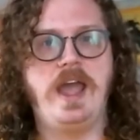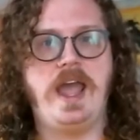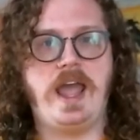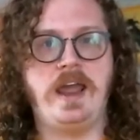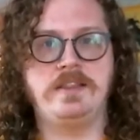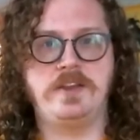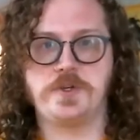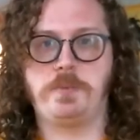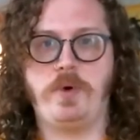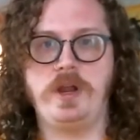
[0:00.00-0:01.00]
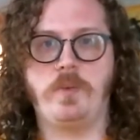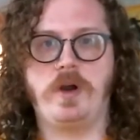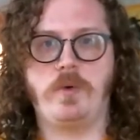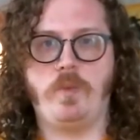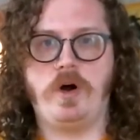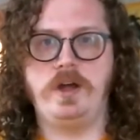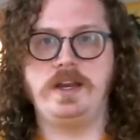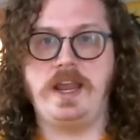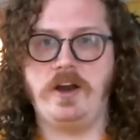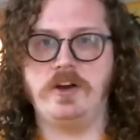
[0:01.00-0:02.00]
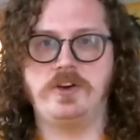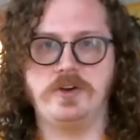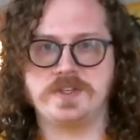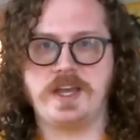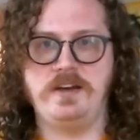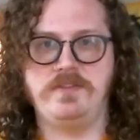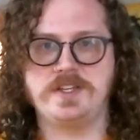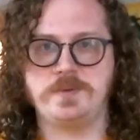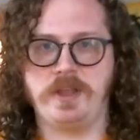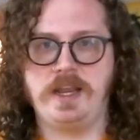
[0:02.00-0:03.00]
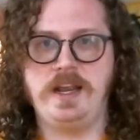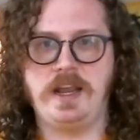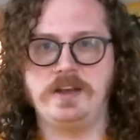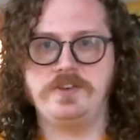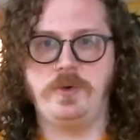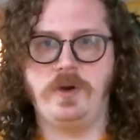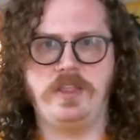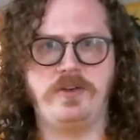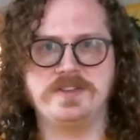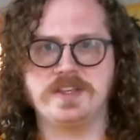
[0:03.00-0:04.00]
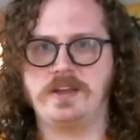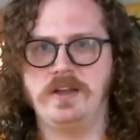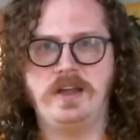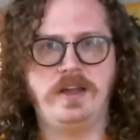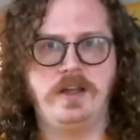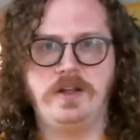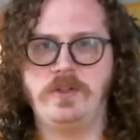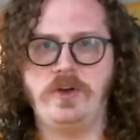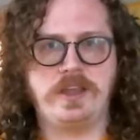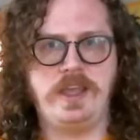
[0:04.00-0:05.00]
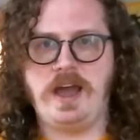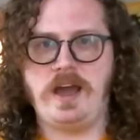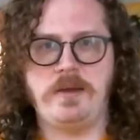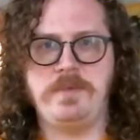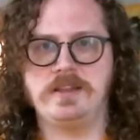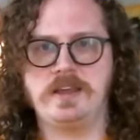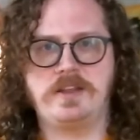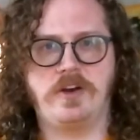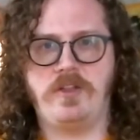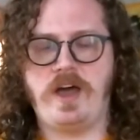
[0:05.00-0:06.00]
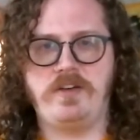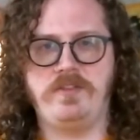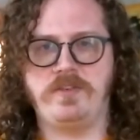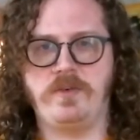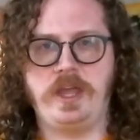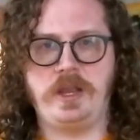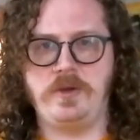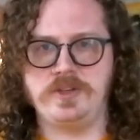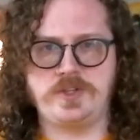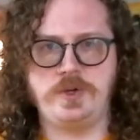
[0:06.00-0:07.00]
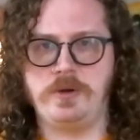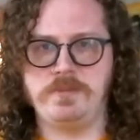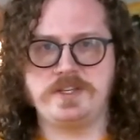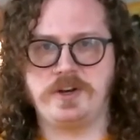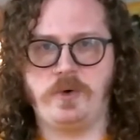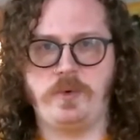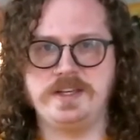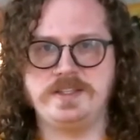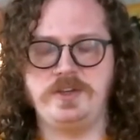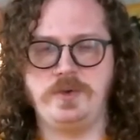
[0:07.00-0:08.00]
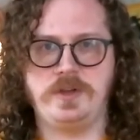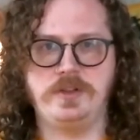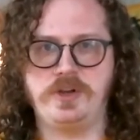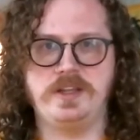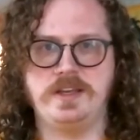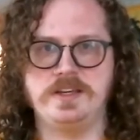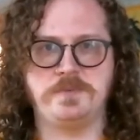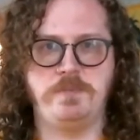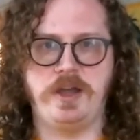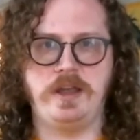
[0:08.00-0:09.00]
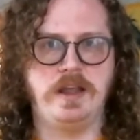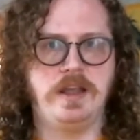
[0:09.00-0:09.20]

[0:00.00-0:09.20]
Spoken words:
And there's a point where one character is kind of explaining it to another. He's like, look, yeah, I mean, like, there are a lot of like pseudo-mystical ways that you can look at this, but